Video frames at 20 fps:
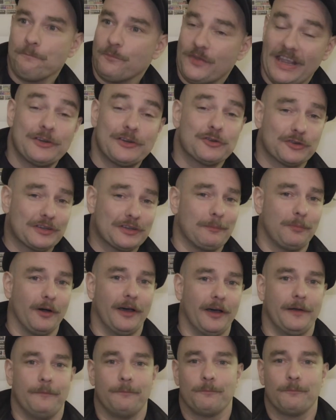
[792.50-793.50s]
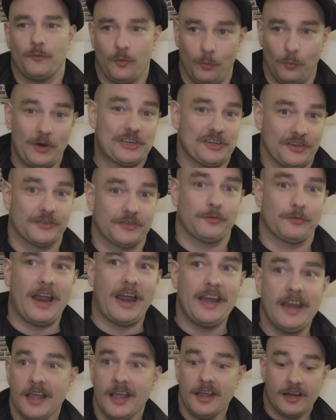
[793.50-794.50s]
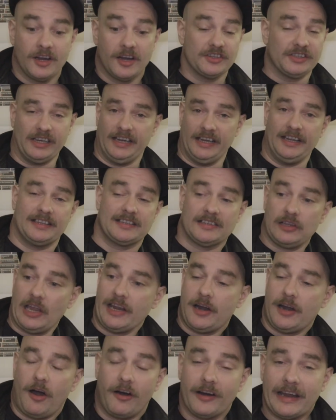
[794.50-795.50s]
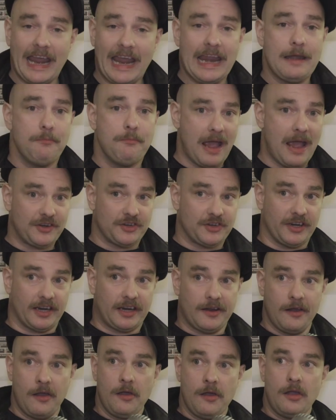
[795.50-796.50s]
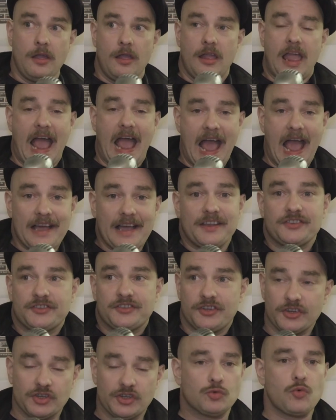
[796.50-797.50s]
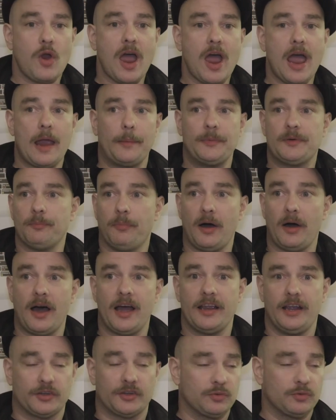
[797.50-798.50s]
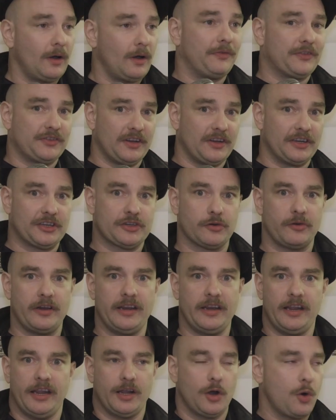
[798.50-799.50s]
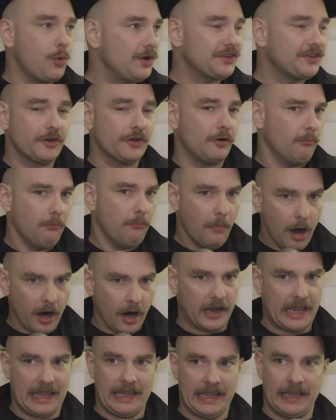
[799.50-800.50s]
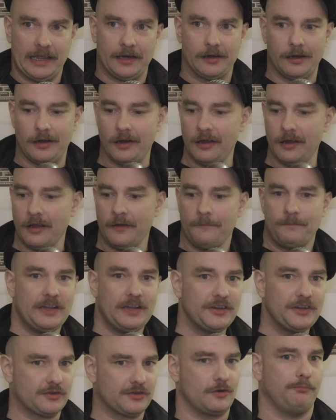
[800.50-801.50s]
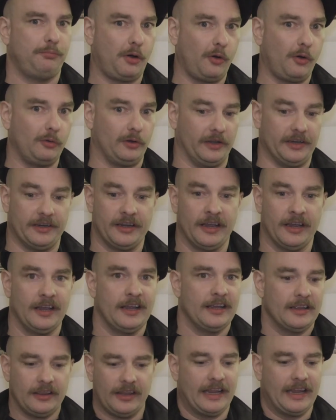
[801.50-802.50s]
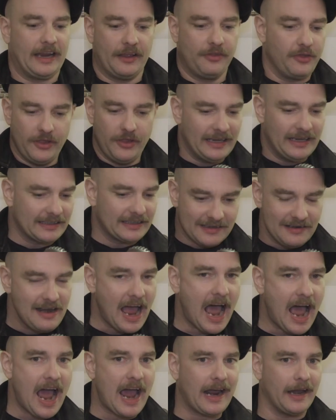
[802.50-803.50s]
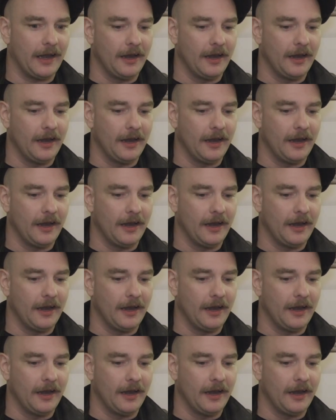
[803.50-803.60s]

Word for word: interesting pun, witches, right? Because it's like arcane magic as described by a 12th century inquisitor monk in eastern Poland like it's not